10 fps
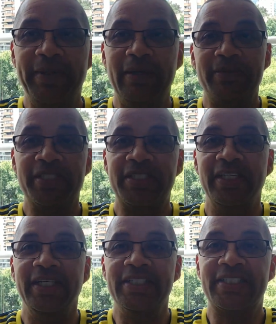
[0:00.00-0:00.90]
me. I'm just
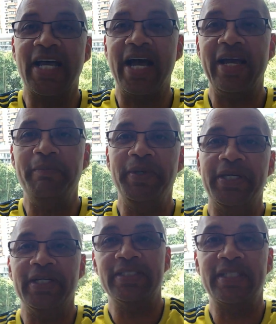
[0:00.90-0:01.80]
sitting inside
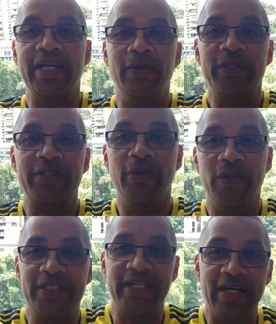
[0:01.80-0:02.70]
because I know it's
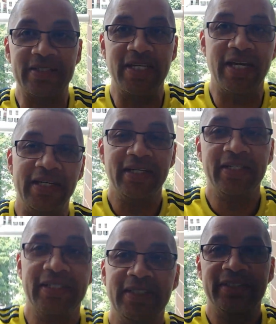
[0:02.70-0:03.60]
noisy outside.
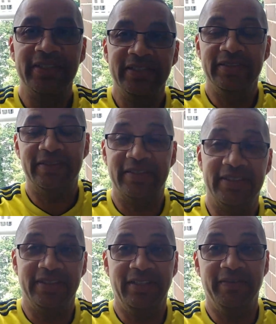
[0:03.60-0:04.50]

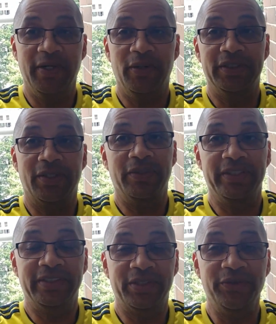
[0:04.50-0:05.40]
Even though it's
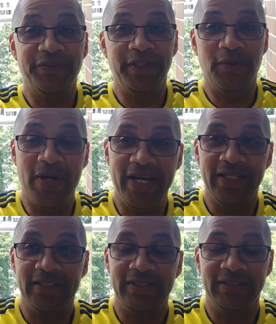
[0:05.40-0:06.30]
only 2 feet away,
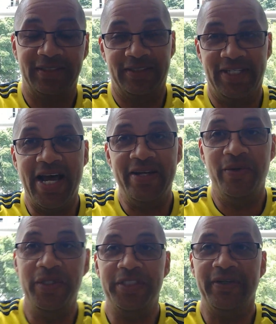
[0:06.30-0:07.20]
it's a lot
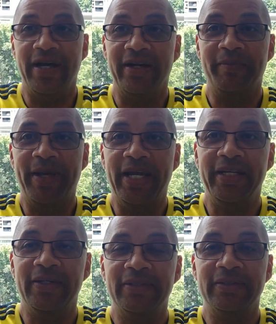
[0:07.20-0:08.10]
noisier out on the
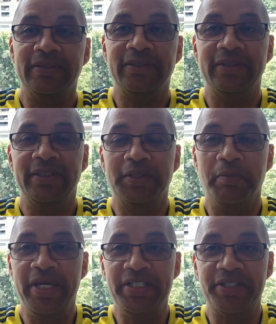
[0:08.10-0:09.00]
patio. There's a
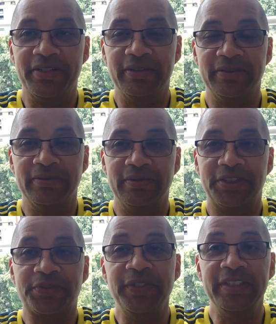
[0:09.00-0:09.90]
major
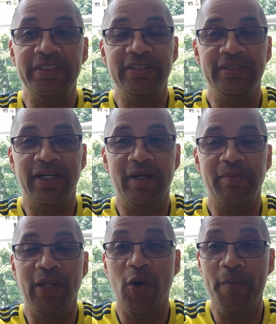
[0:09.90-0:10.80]
street
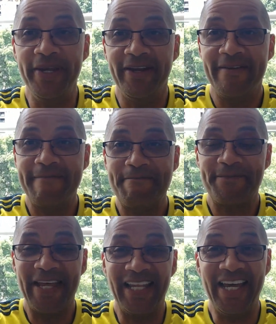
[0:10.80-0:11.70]
below me.
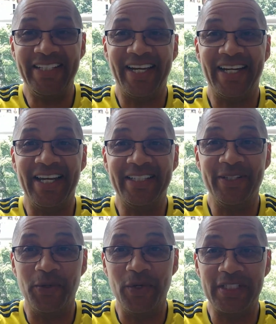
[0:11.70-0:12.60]
I like that. I like the
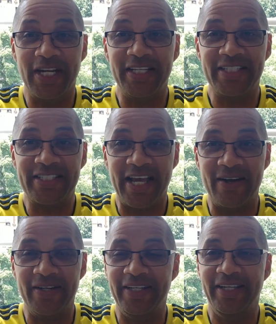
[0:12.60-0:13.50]
noise. I like the
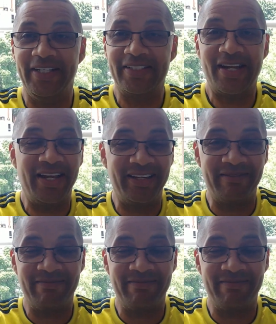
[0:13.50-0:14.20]
sound. Again, it's like,